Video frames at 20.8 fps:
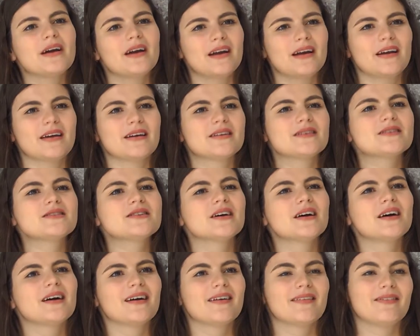And
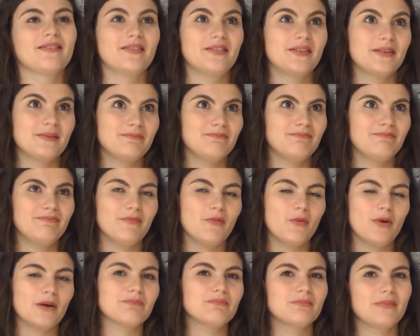
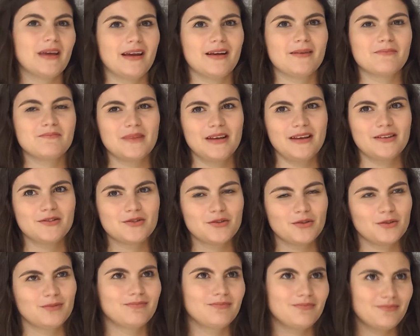what made me
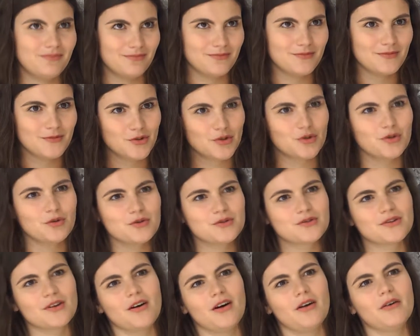to
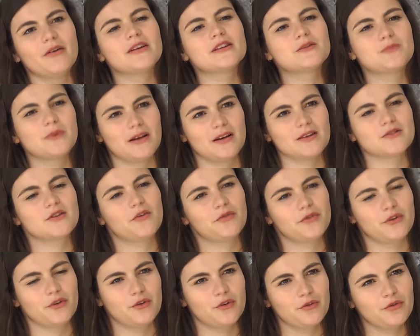choose Galway is because of
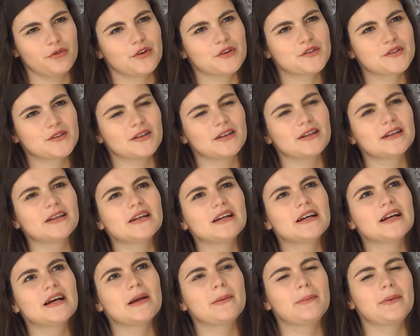the university,
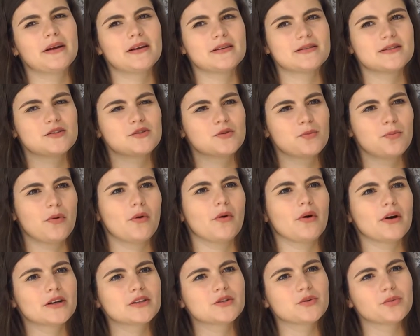because the
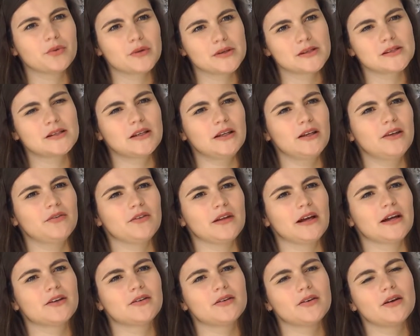support you receive,
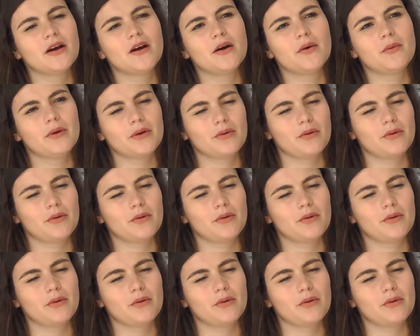like when